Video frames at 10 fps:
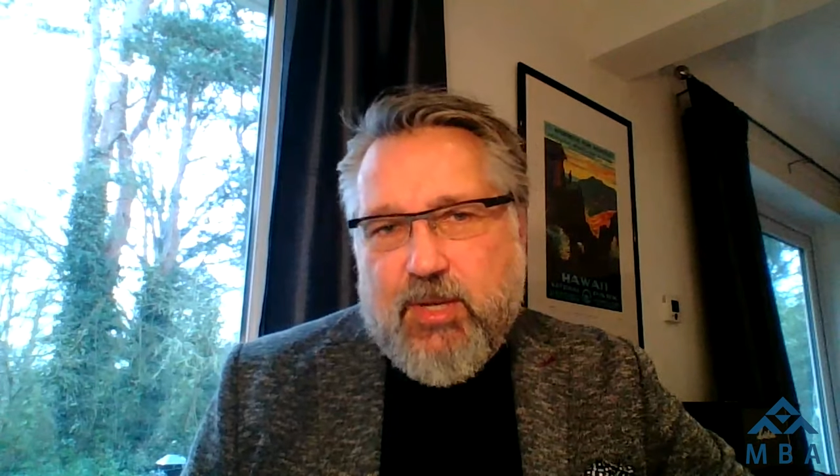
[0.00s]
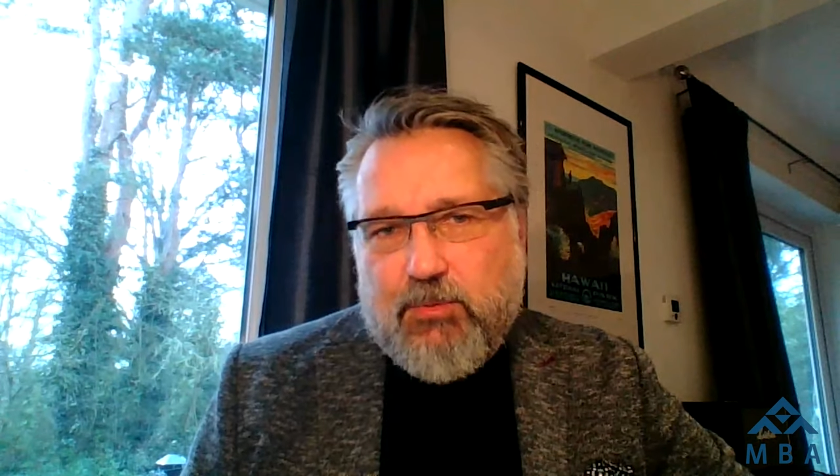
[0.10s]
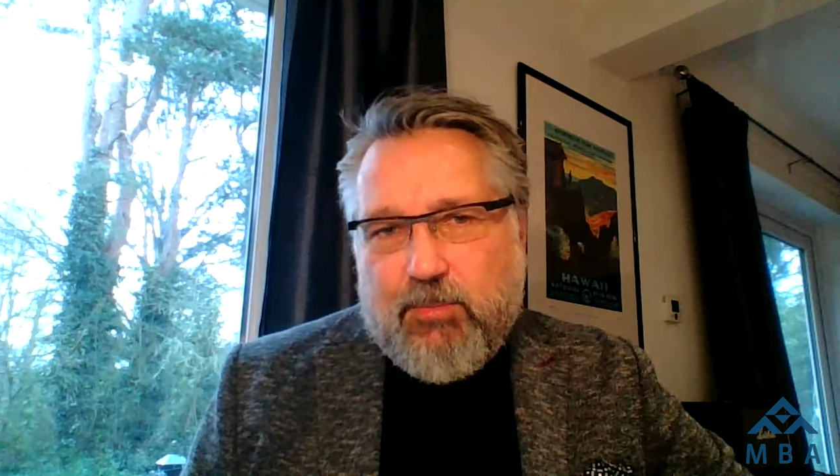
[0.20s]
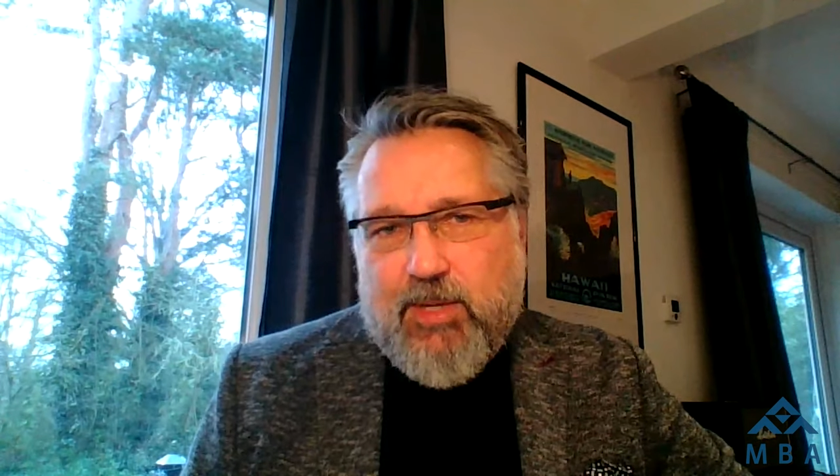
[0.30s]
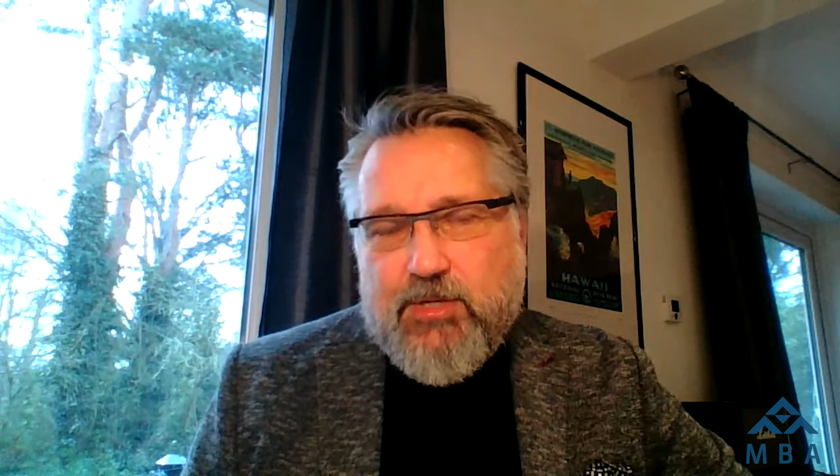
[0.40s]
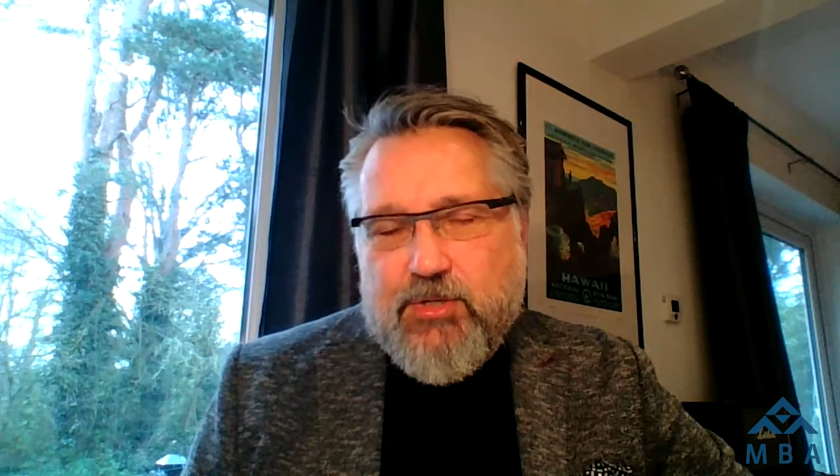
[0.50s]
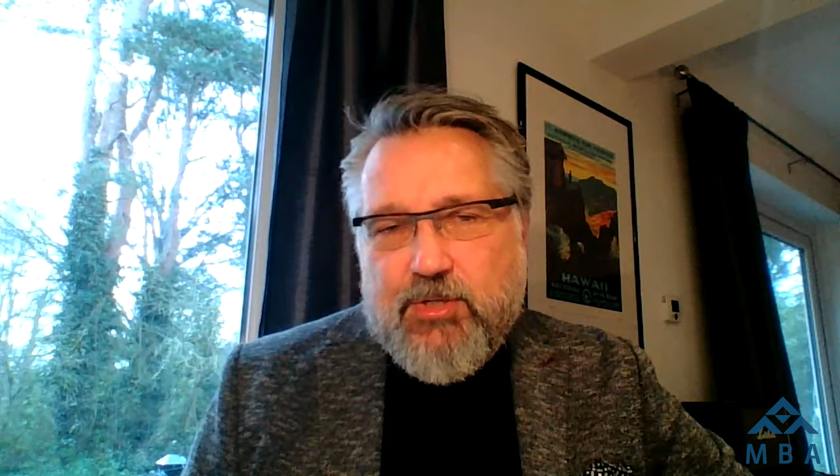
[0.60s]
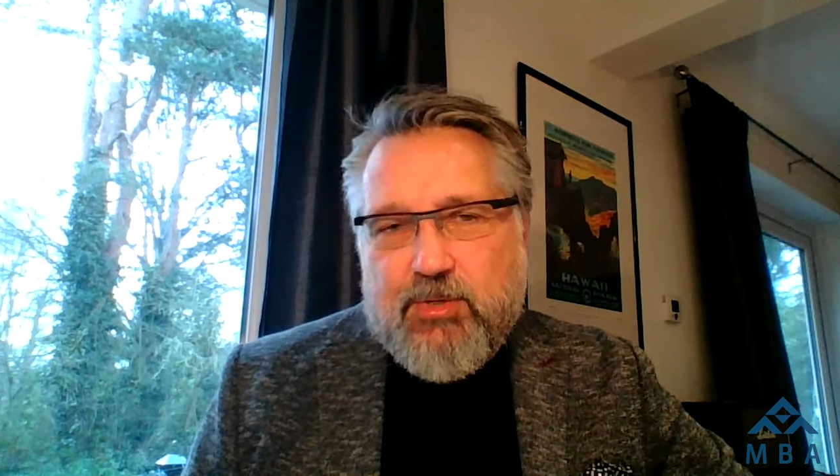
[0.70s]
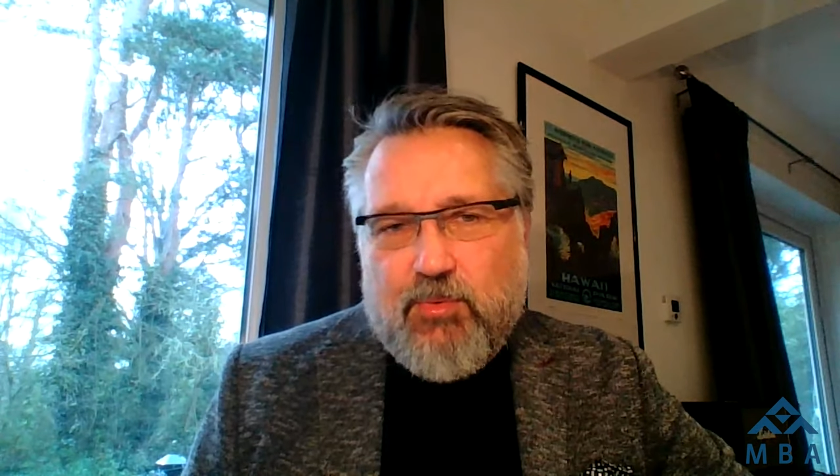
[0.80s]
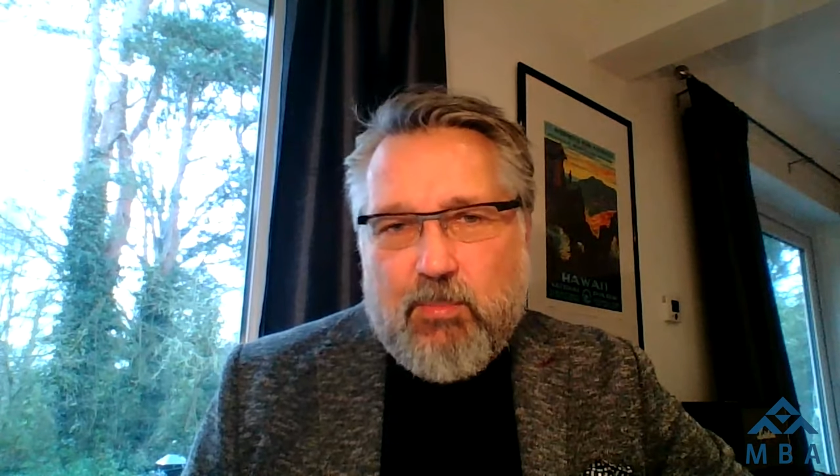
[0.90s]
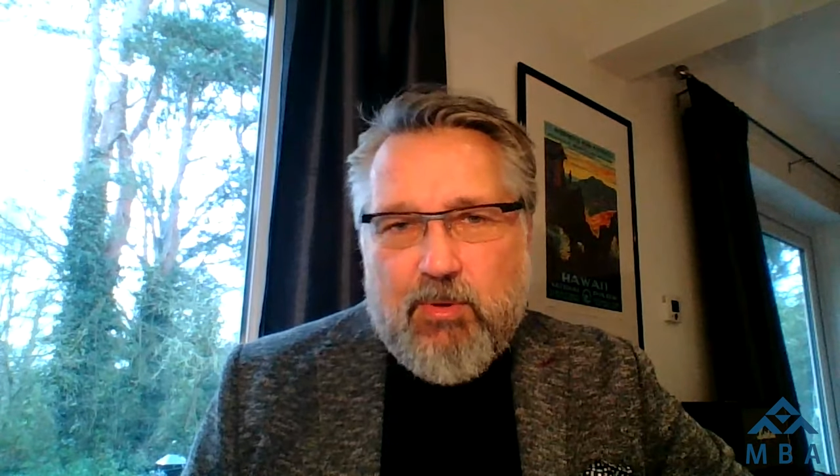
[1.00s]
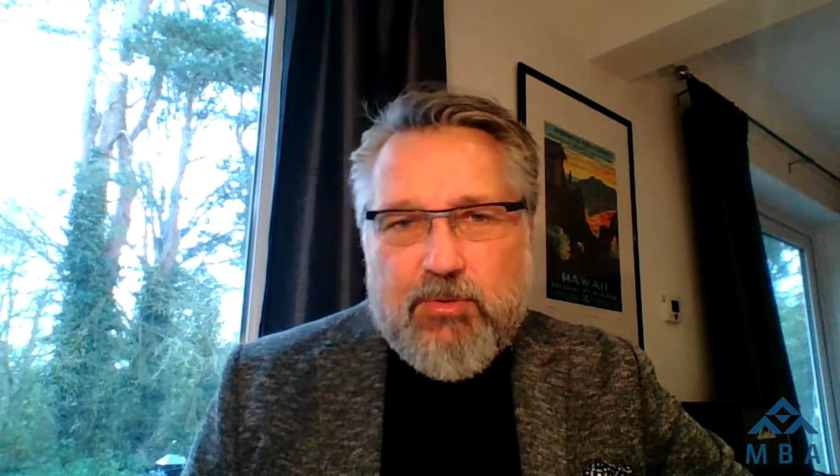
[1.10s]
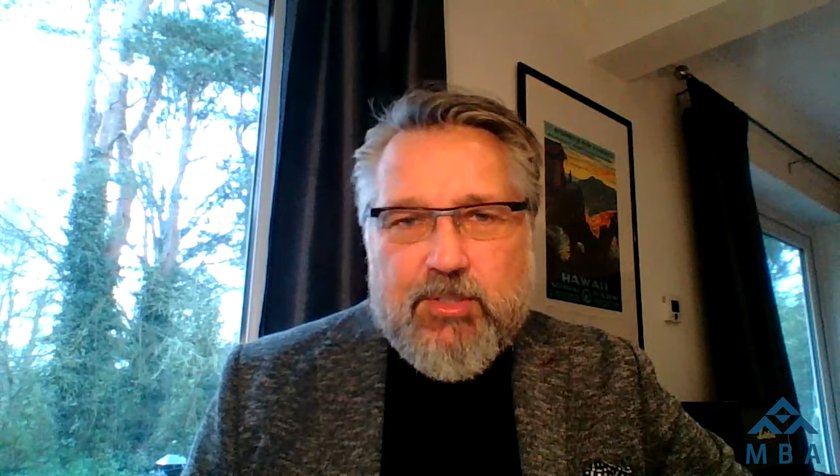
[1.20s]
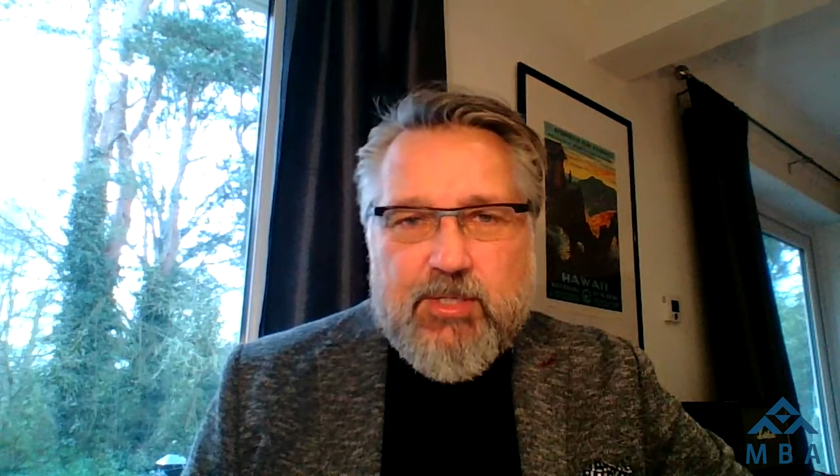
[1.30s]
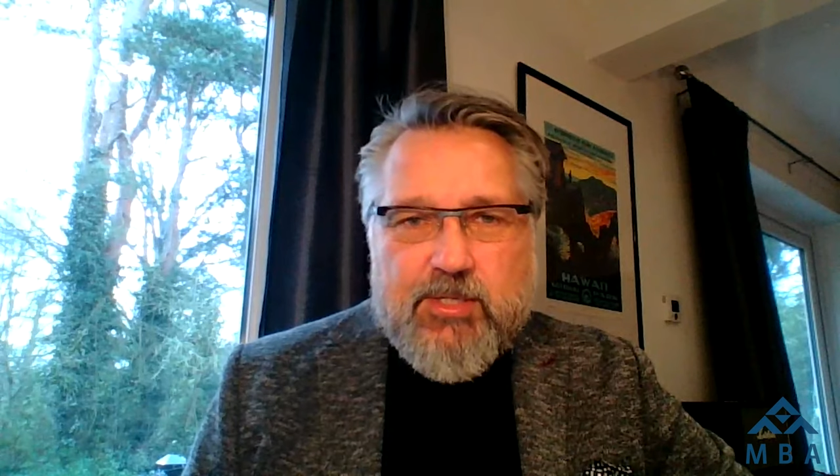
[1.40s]
automation,
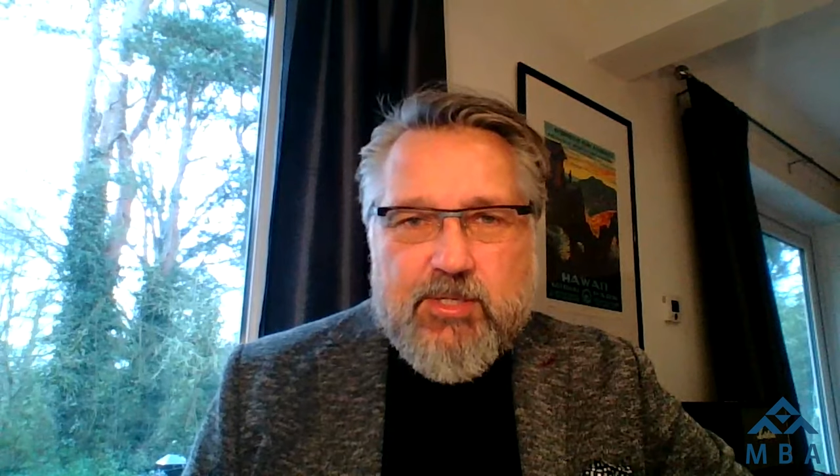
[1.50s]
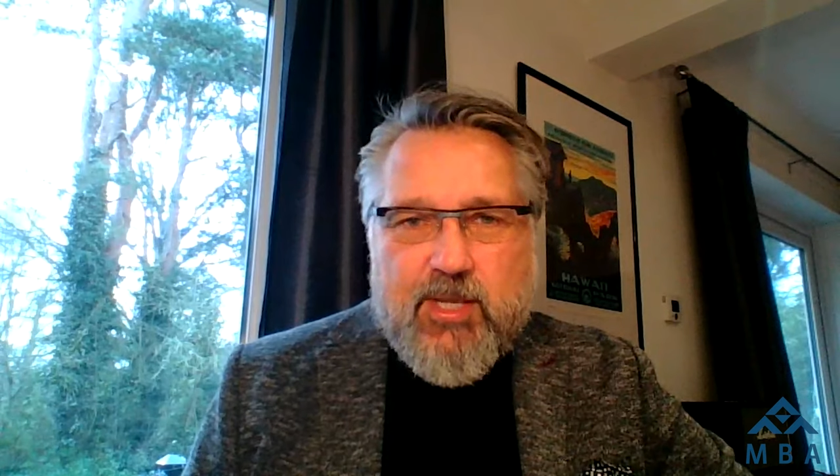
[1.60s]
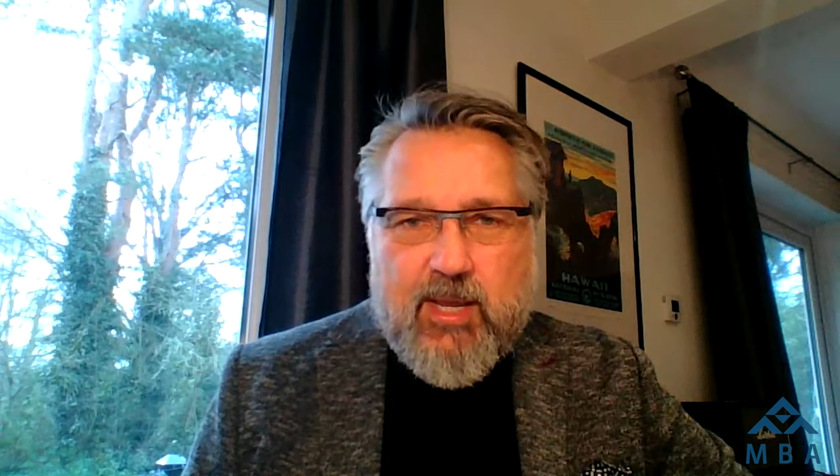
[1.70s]
robotics,